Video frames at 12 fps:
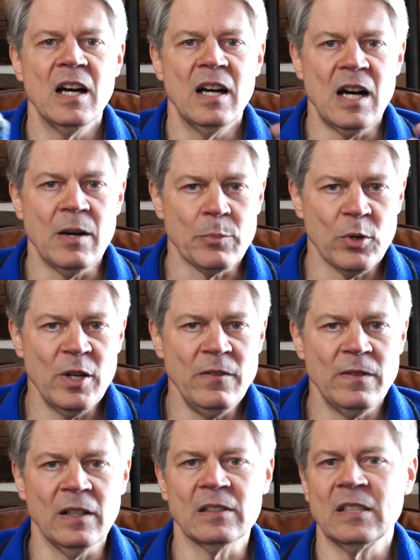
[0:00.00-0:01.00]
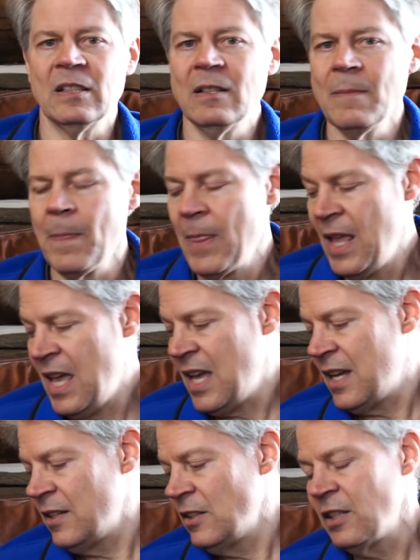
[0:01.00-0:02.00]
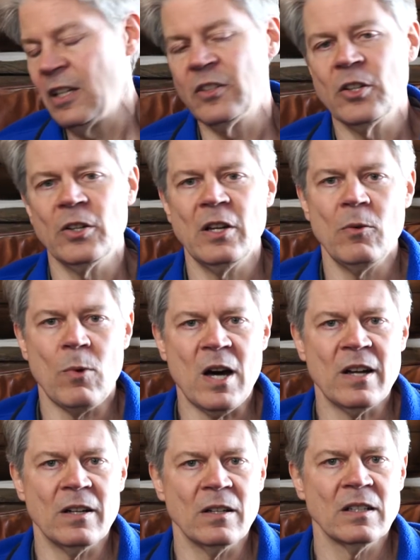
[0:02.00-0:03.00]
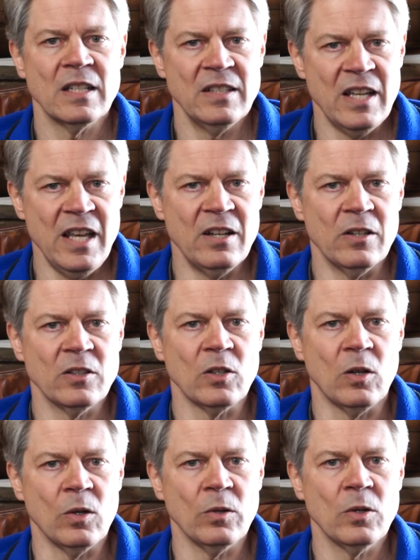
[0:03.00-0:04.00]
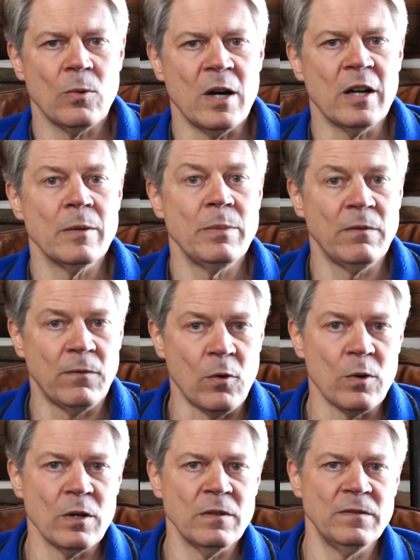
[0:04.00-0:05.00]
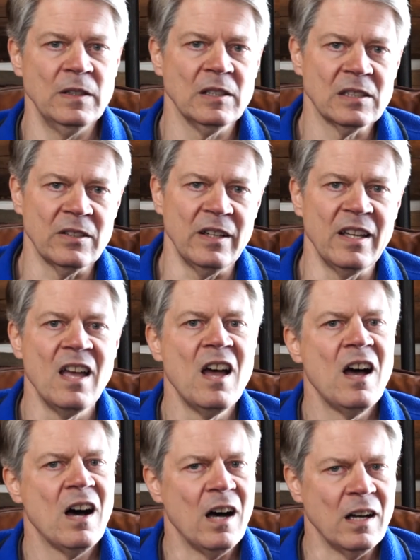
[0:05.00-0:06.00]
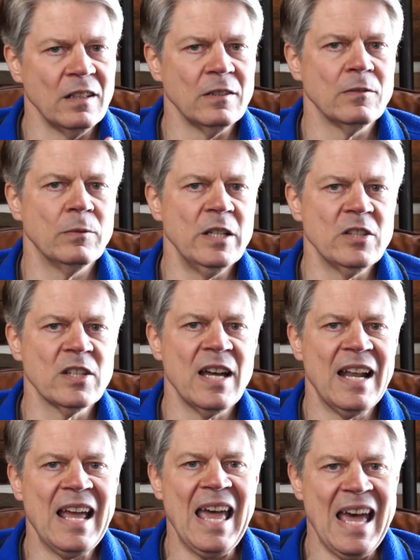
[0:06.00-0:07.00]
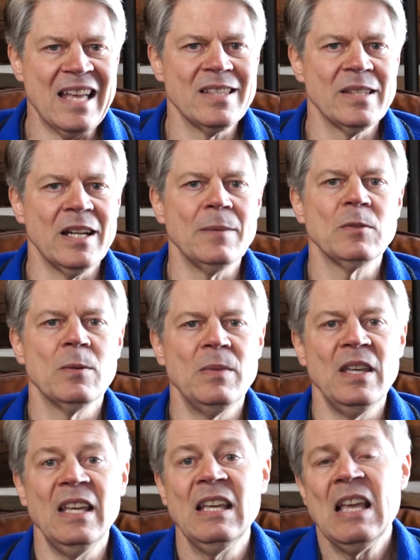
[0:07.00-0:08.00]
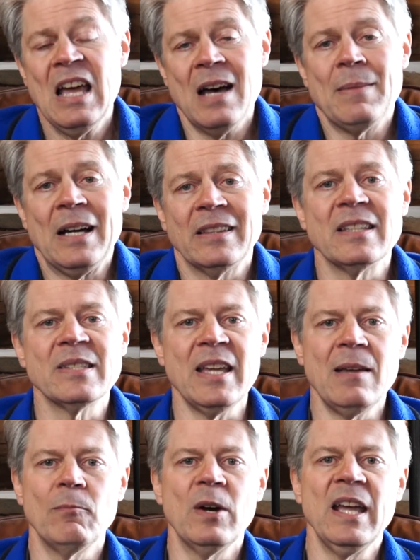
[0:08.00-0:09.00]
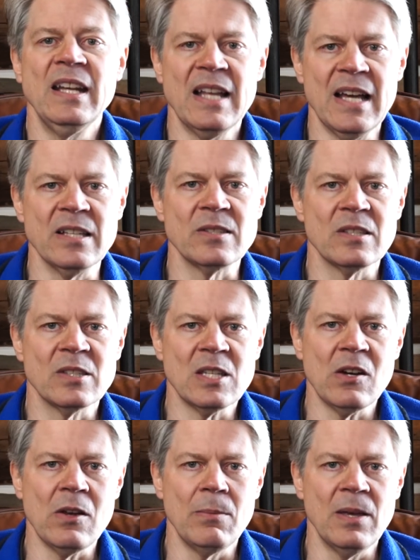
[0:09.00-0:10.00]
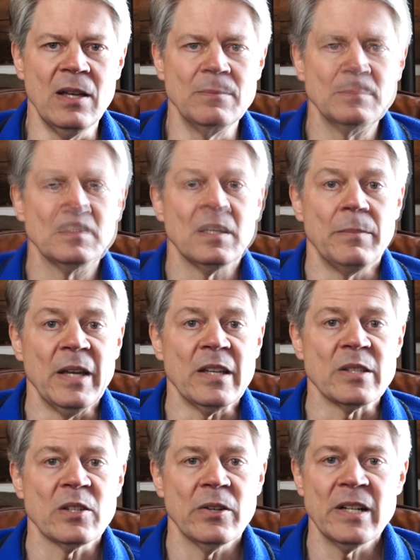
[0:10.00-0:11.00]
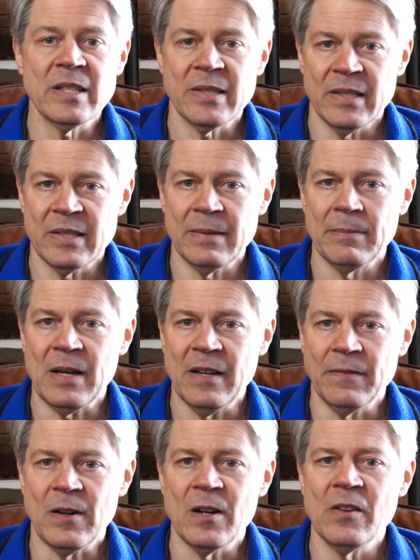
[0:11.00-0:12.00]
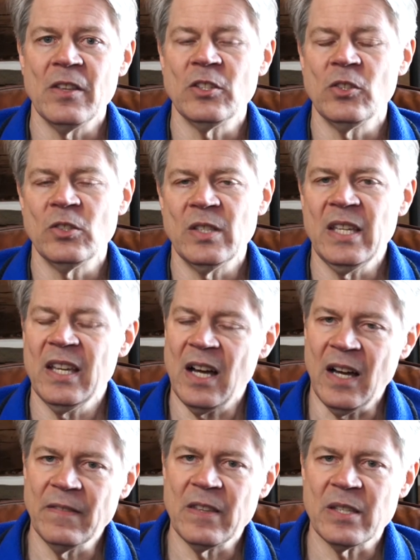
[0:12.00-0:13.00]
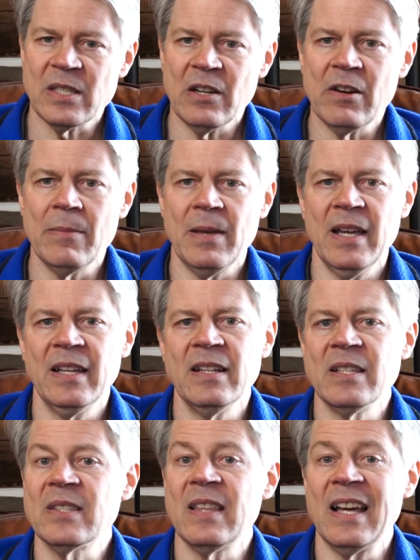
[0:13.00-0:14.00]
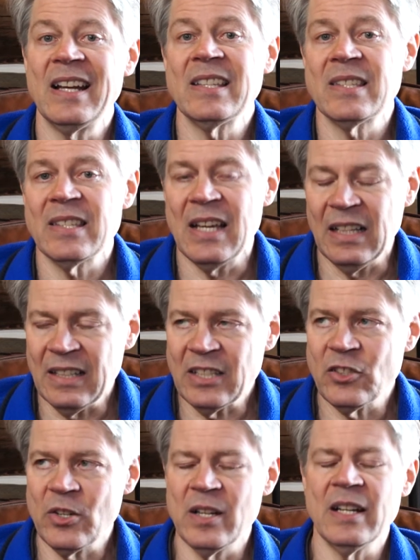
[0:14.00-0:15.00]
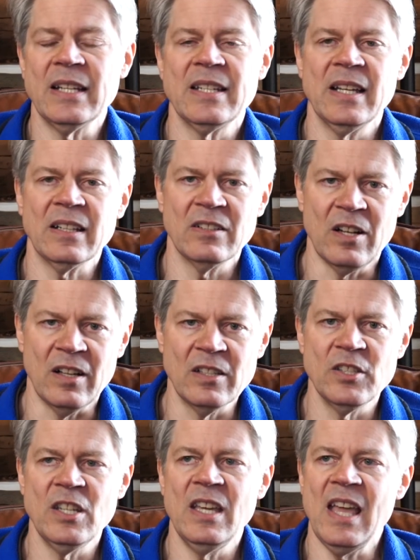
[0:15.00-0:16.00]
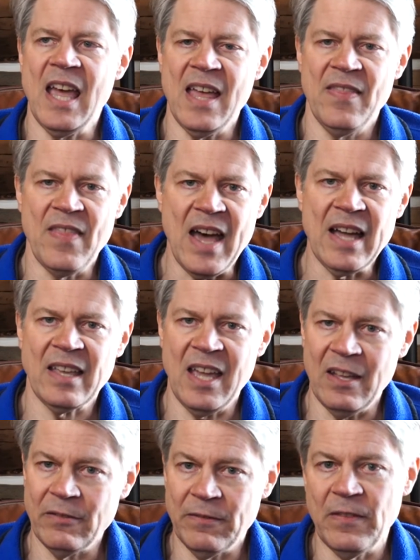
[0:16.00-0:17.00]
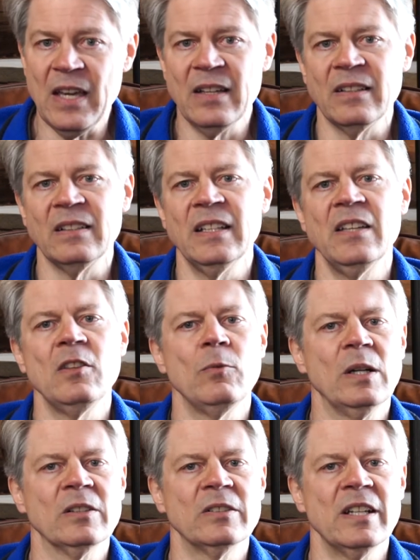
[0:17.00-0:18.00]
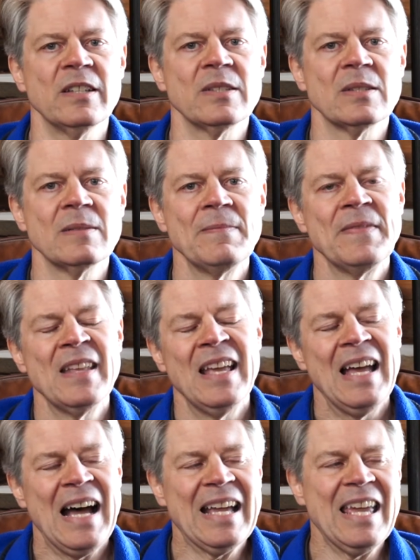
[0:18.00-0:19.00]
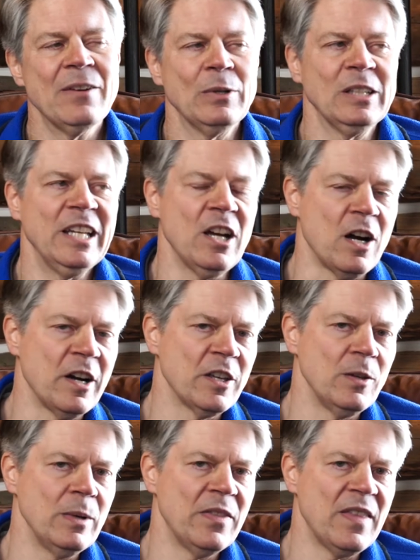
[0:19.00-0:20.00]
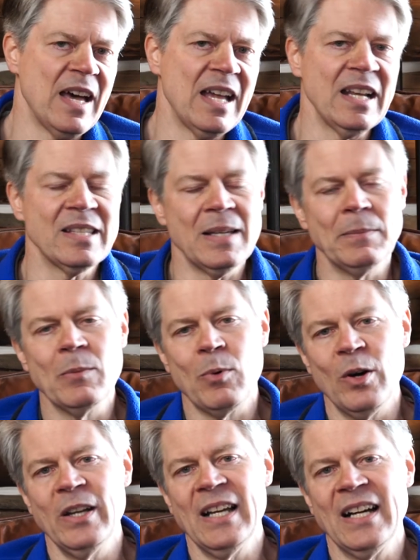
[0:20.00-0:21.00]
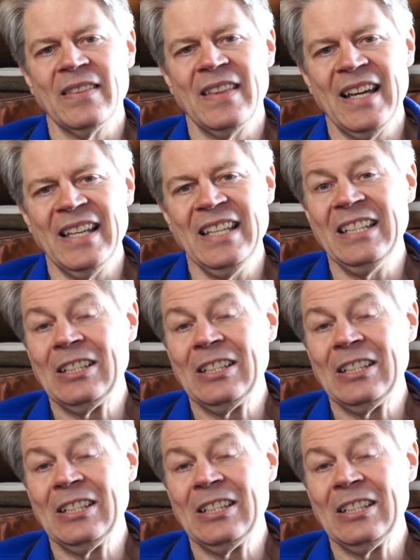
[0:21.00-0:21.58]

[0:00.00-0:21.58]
a pre-filter, and a dirty water container to hold the water before filtering, all of which kind of adds up to be about the same weight as the SteriPEN. The biggest criticism by far that you see of the SteriPEN is that it's electronic technology and that can fail in the wilderness. I can't really argue with that except to point out that,